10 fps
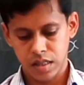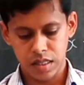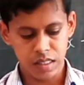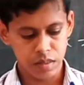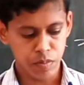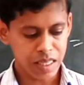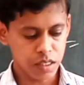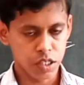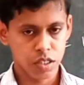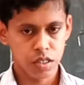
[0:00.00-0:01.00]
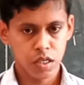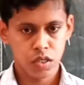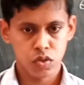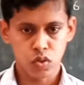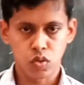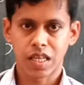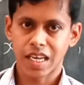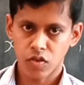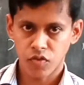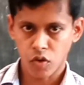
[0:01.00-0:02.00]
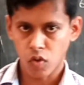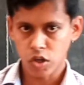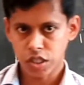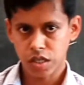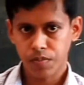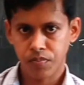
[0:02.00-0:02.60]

these methods. So, thank you for watching.